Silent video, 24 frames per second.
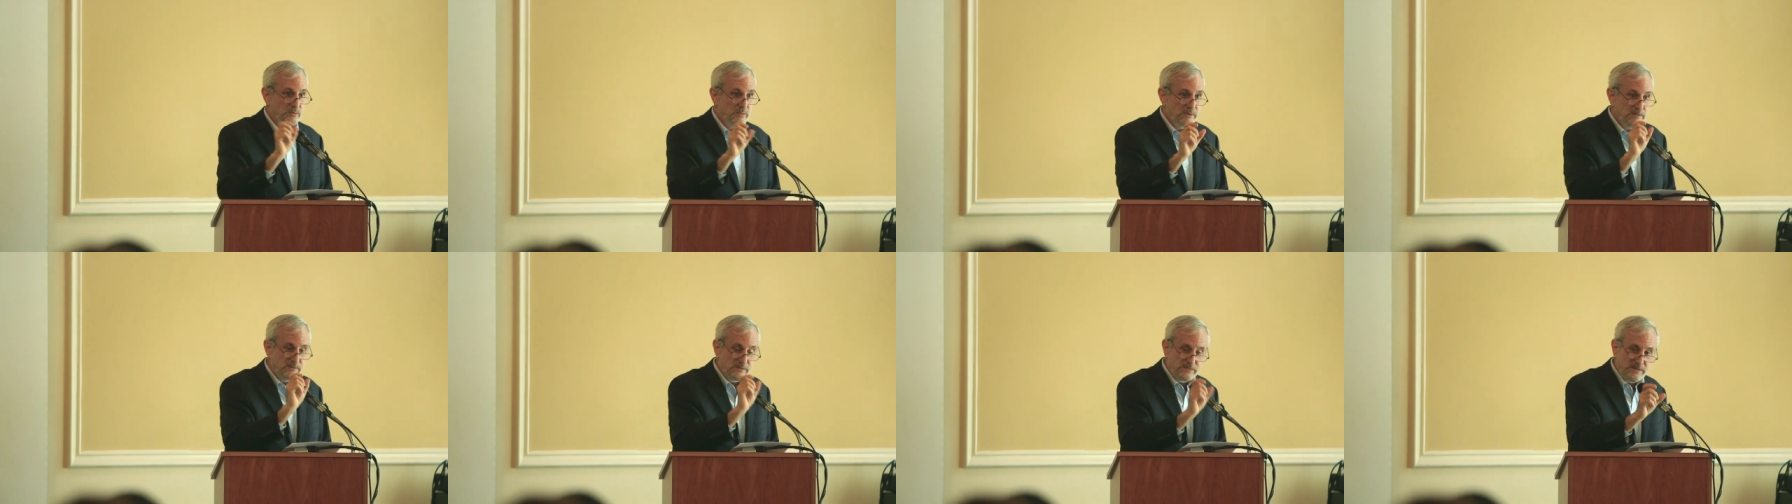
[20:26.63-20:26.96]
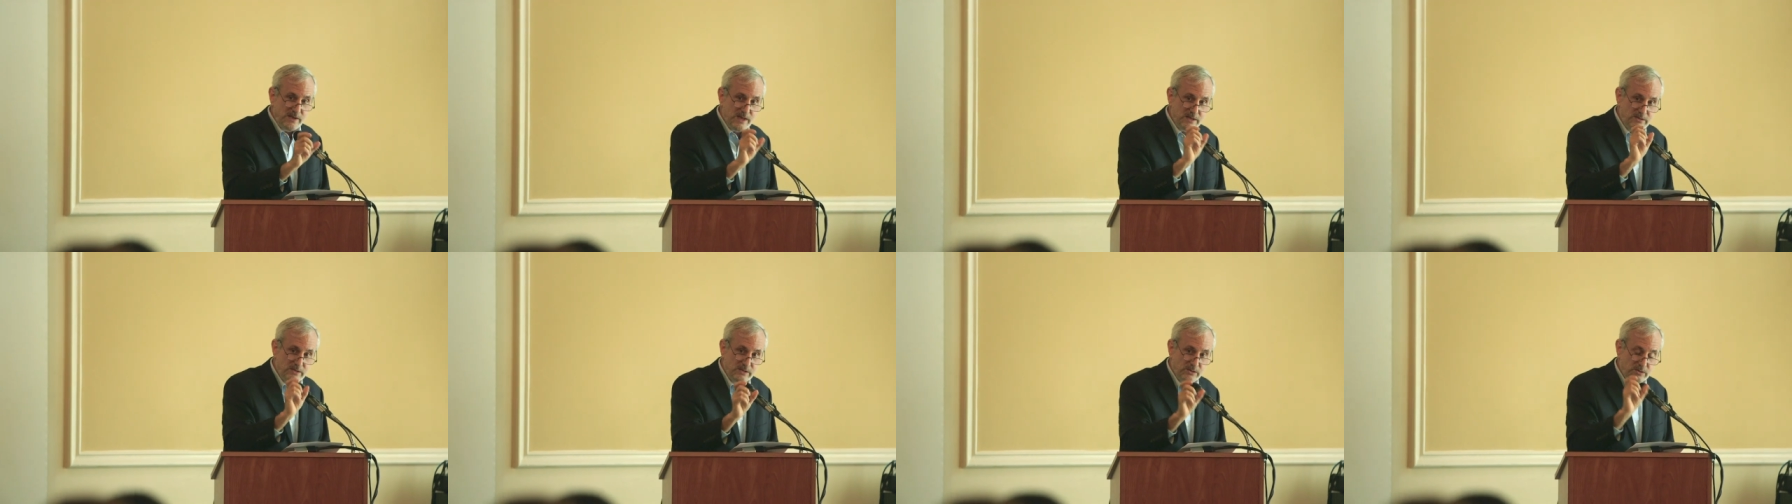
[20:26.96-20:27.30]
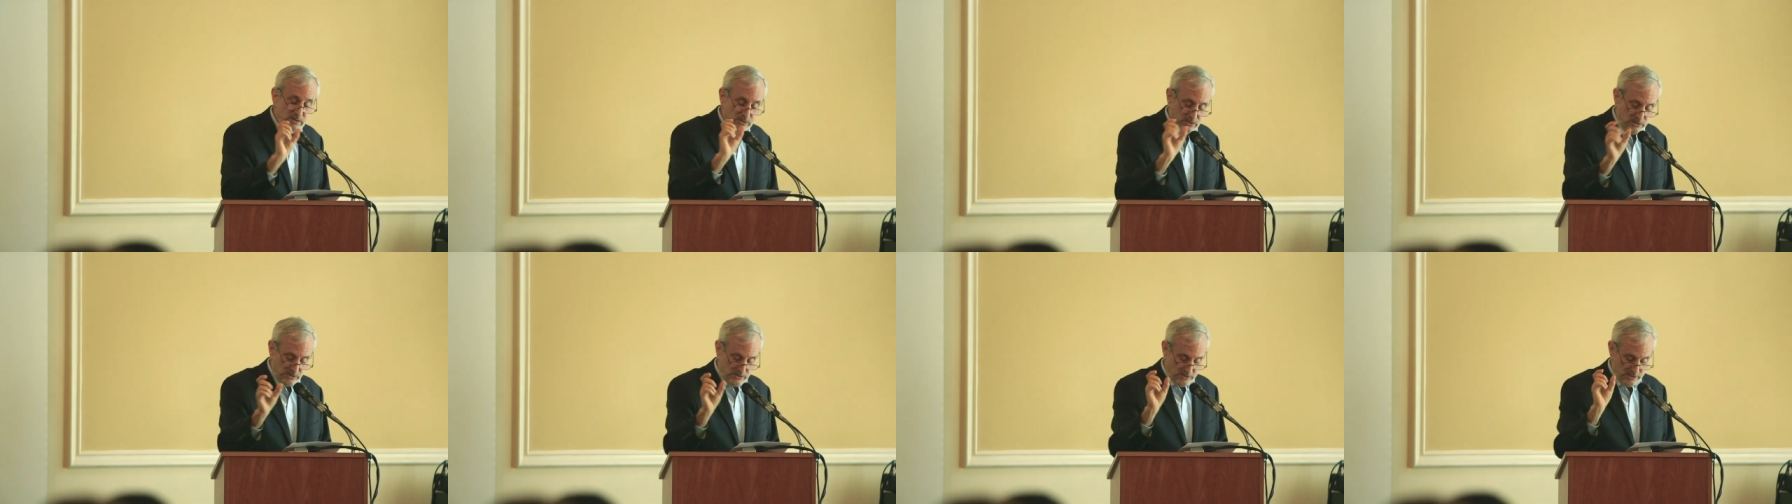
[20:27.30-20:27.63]
We've defined
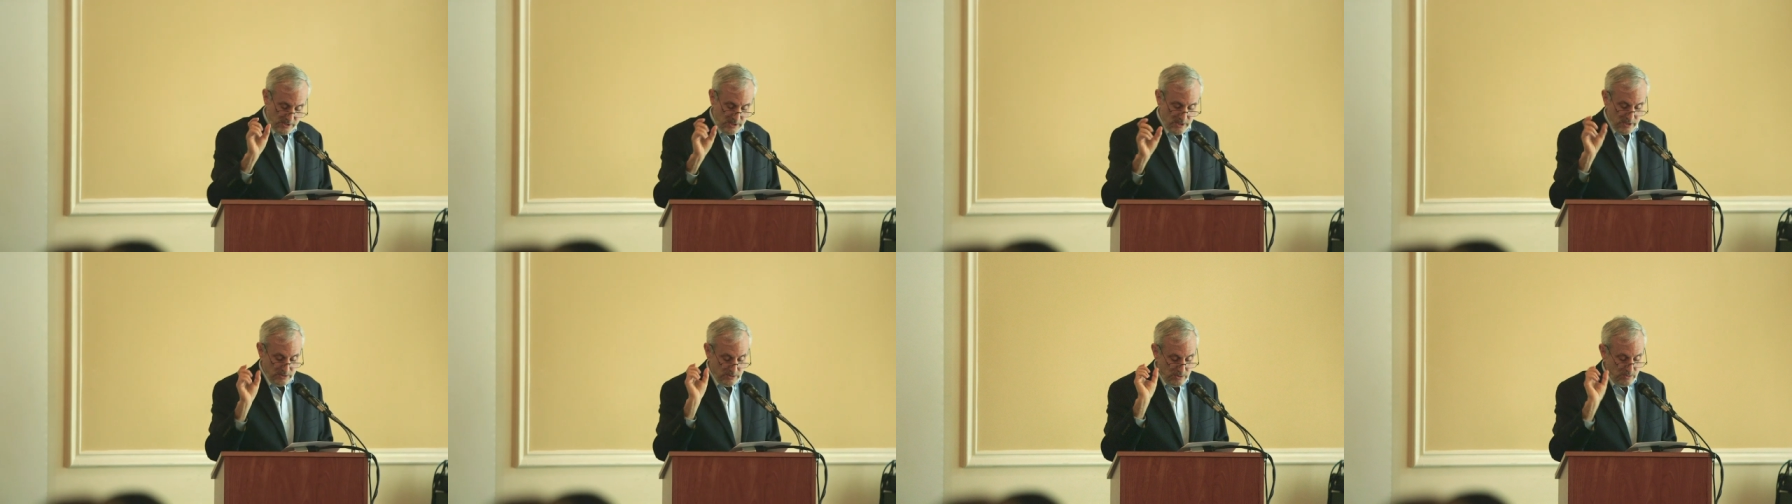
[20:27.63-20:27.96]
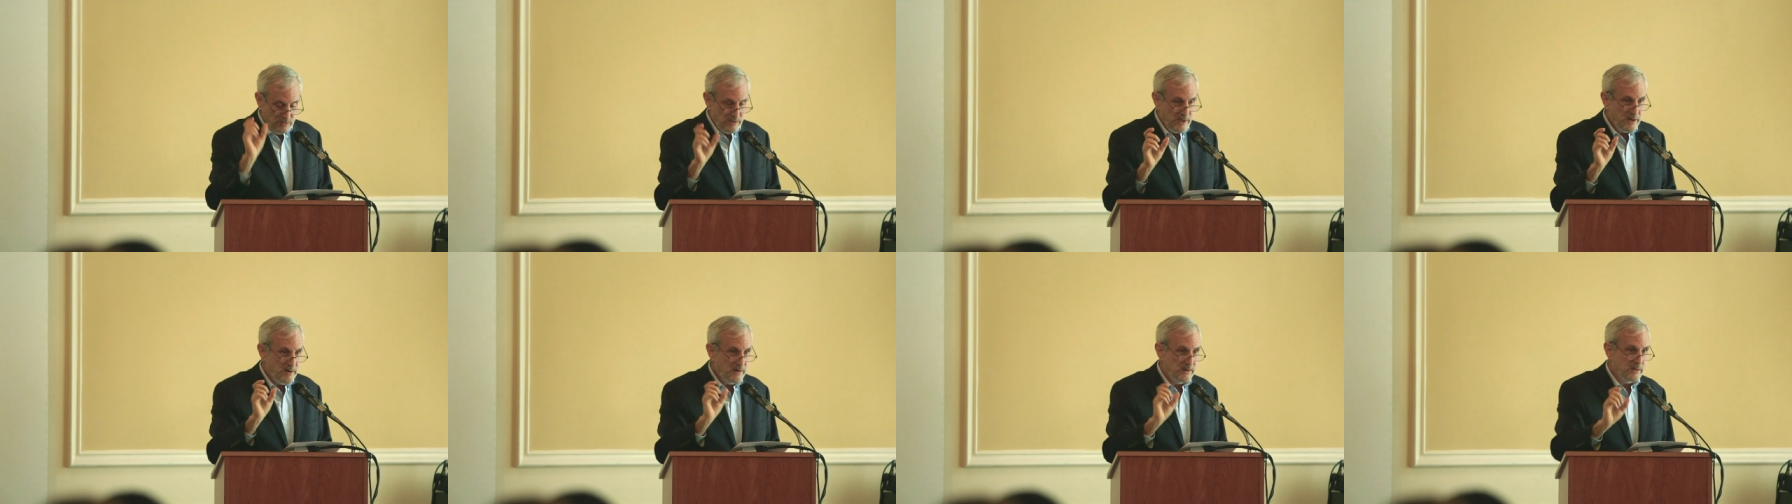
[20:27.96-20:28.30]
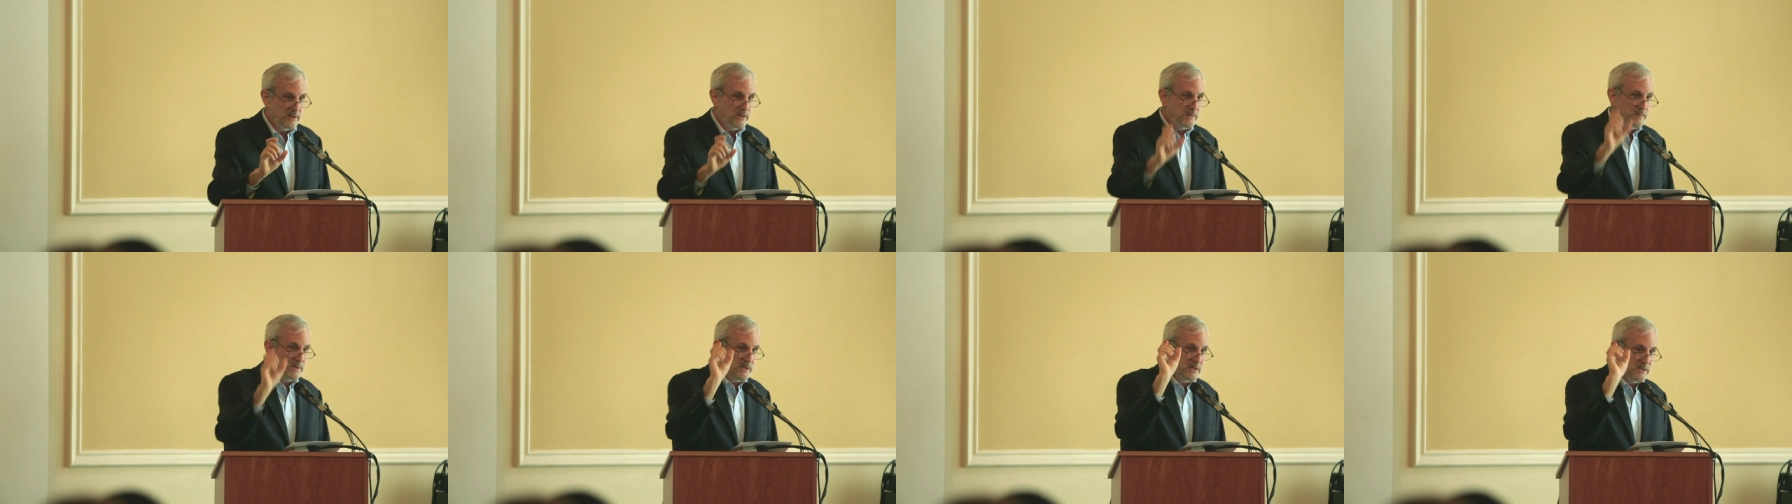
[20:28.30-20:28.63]
solutions too
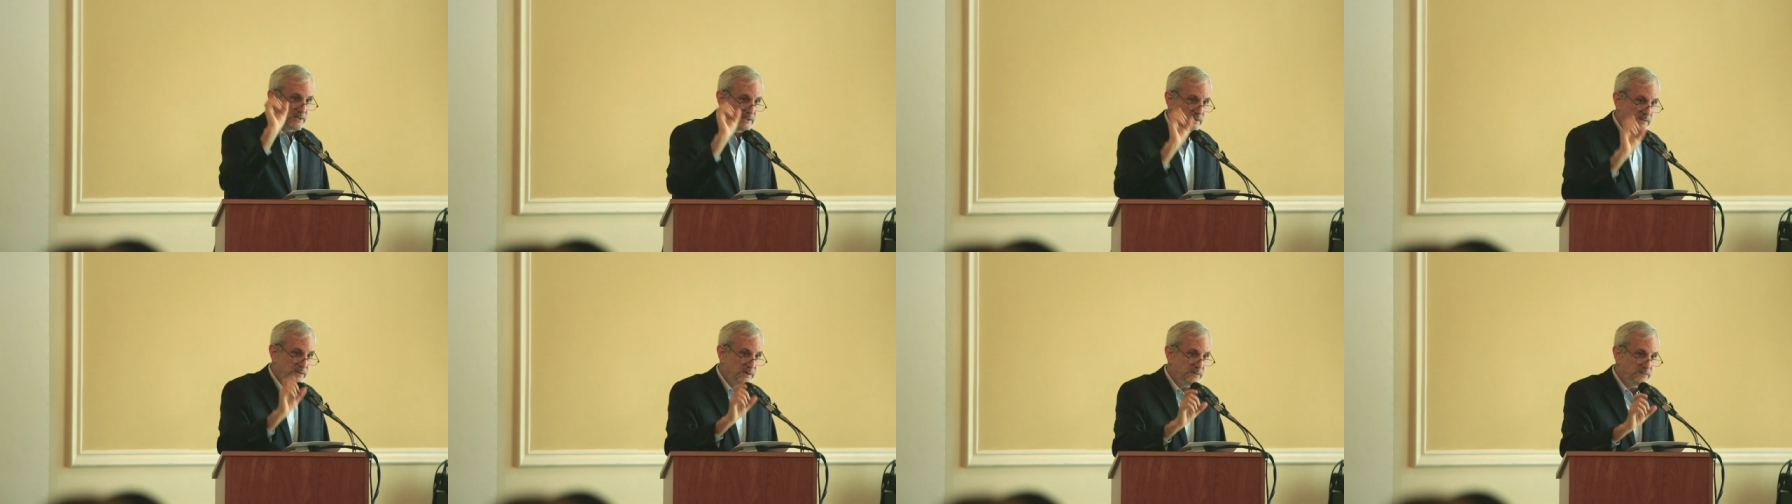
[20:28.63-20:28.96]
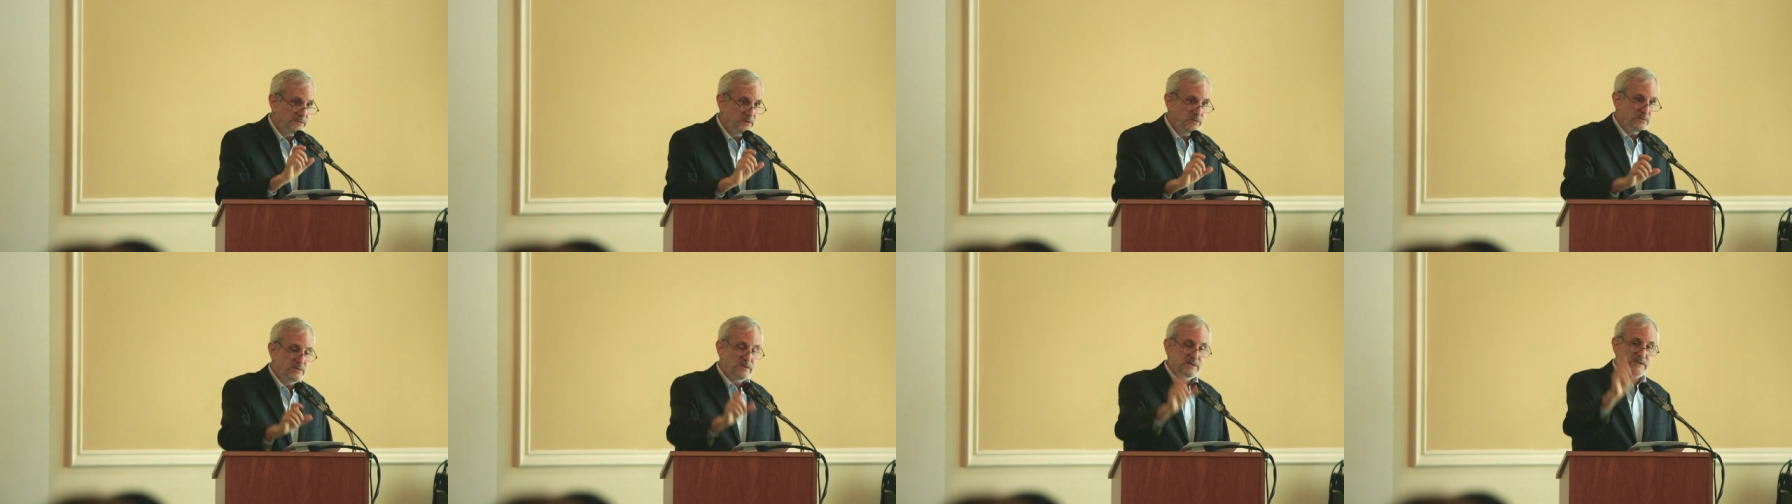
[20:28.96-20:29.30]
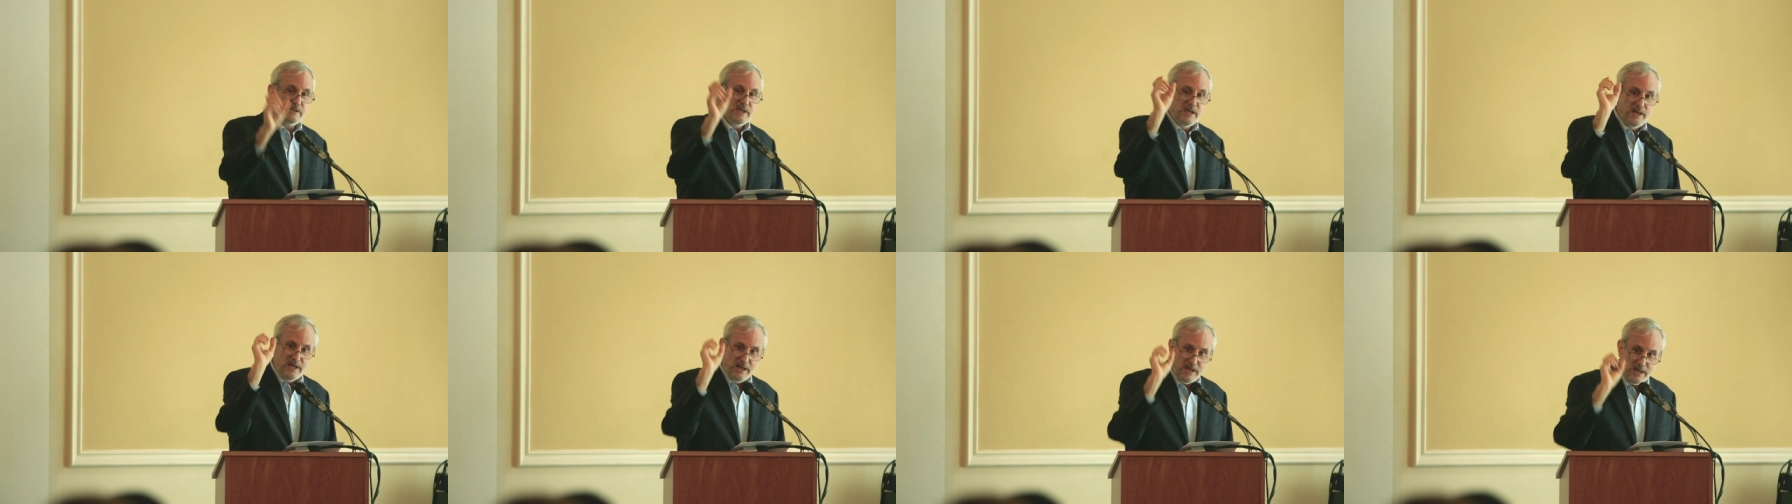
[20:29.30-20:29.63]
narrowly because of our focus
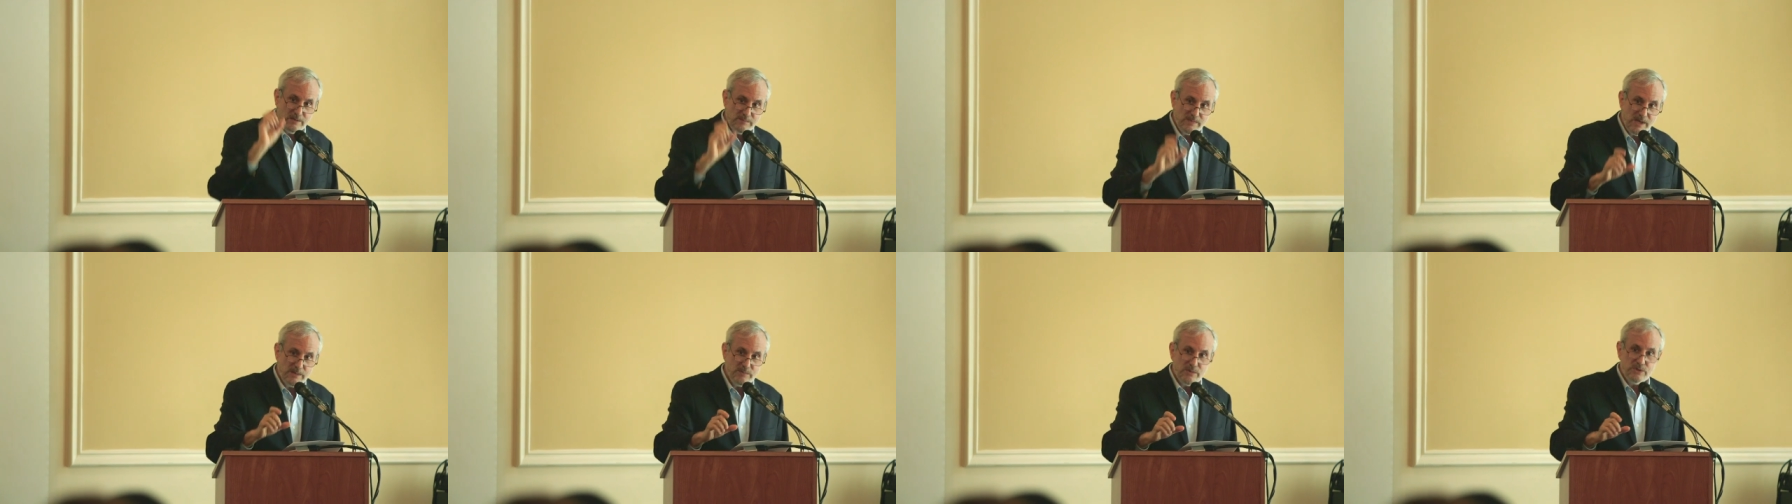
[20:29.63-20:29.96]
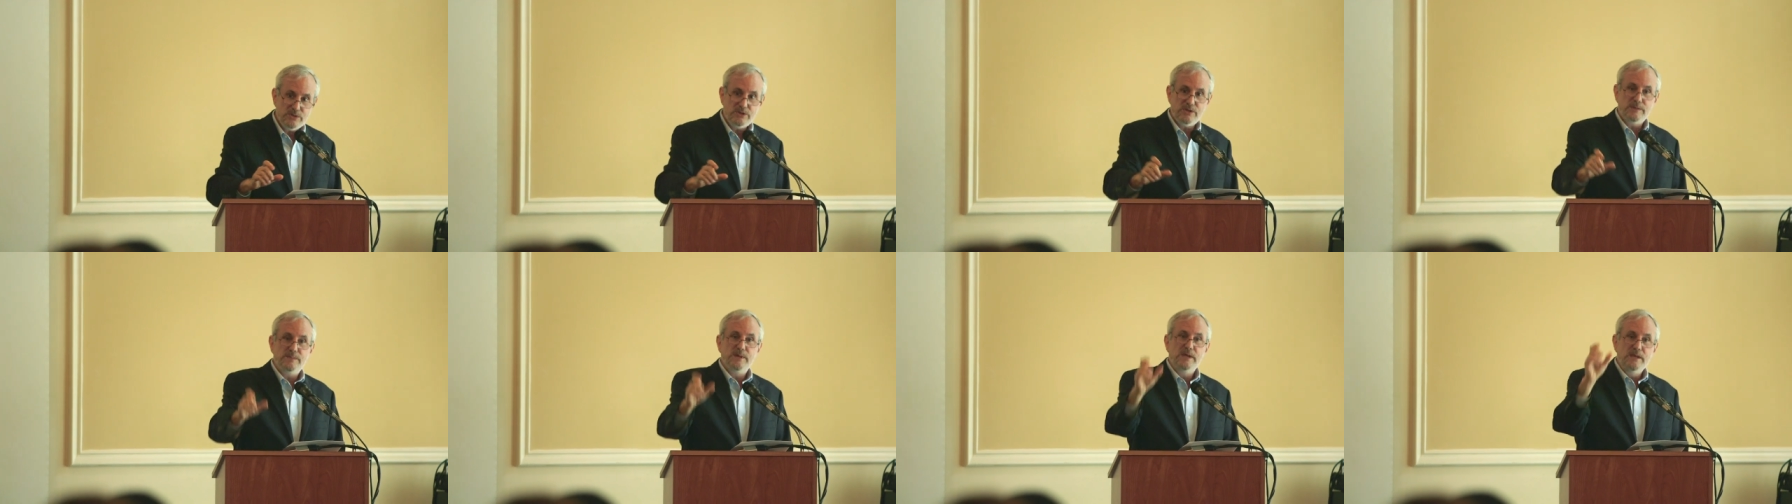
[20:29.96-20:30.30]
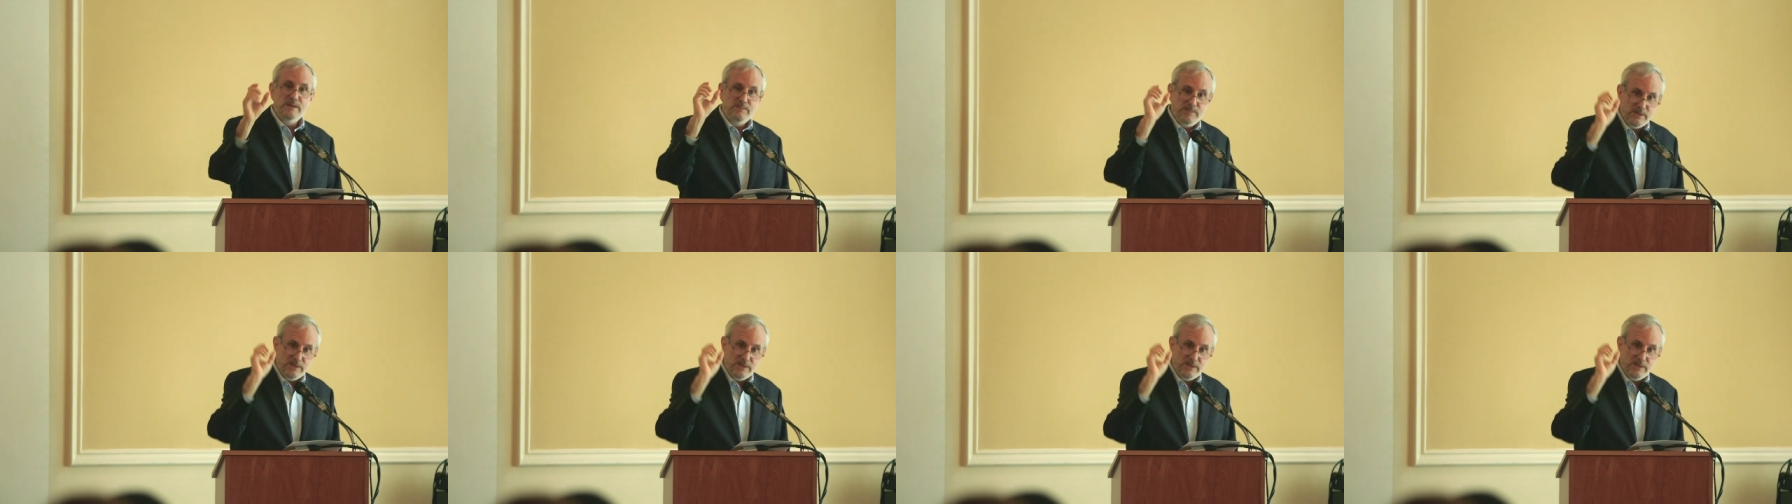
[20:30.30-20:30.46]
on membership,